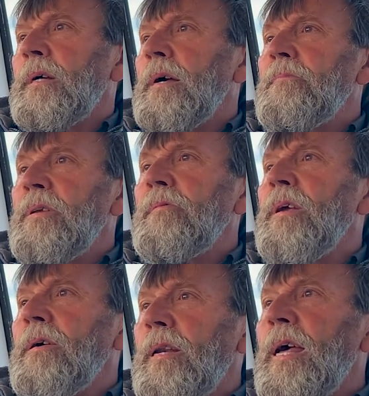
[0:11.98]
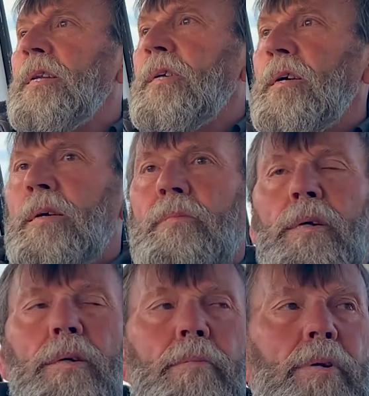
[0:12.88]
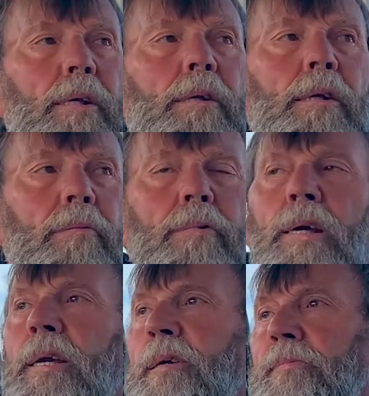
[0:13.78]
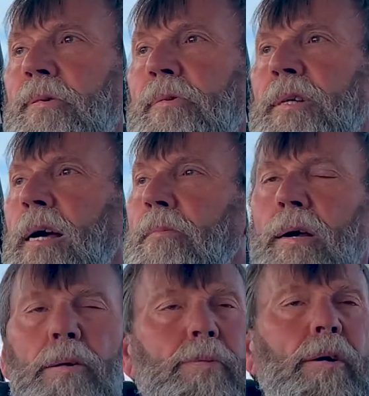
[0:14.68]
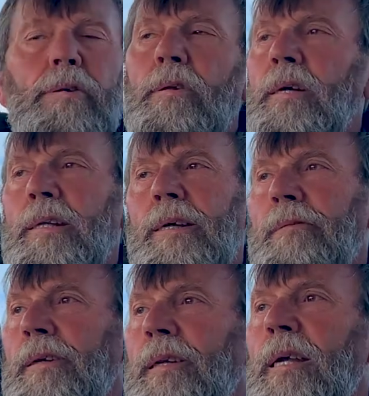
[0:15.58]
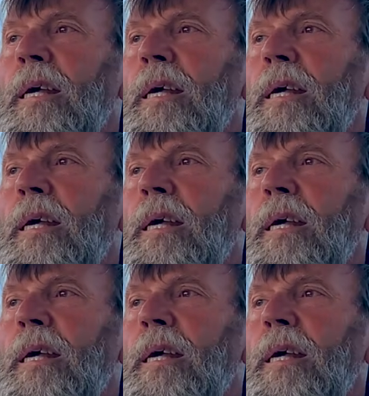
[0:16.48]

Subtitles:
I've been around a long time. You know, I mean, when I hear people talk to other people, I don't like that, right?